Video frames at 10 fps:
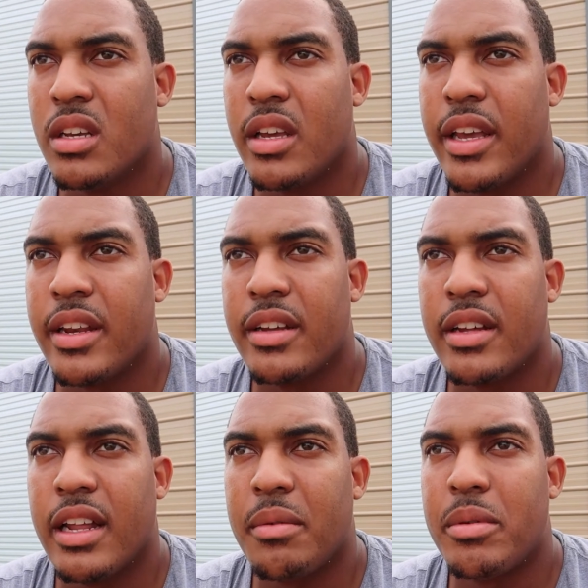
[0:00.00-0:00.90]
and
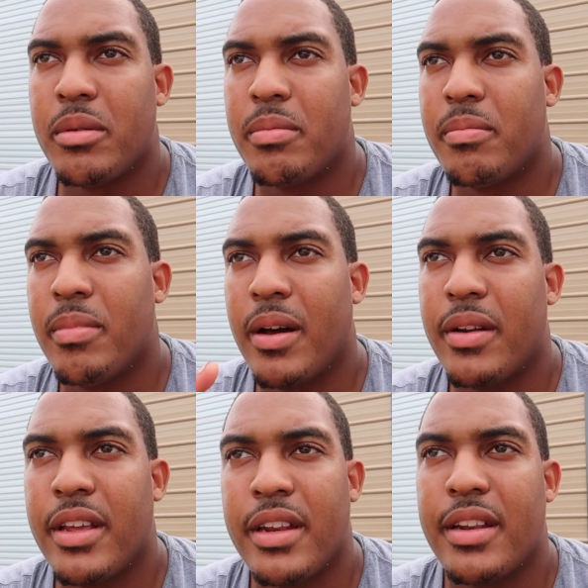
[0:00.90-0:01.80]
that'll be about
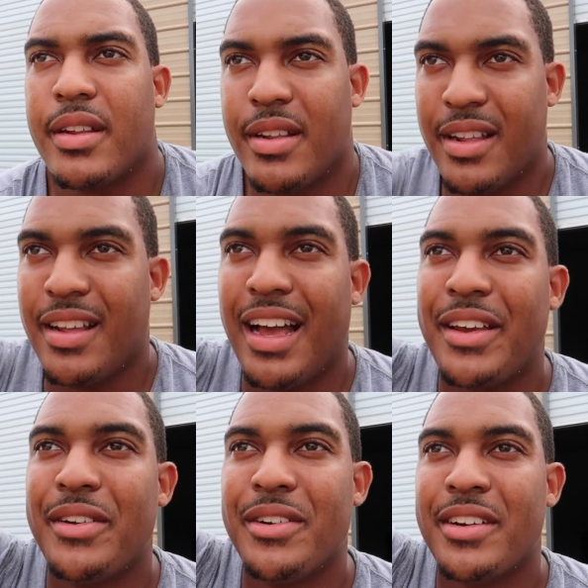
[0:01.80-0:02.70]
it. How
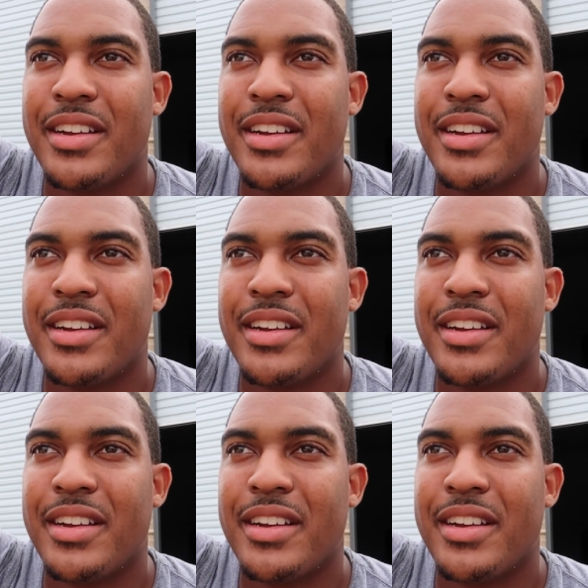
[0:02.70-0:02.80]
you doing?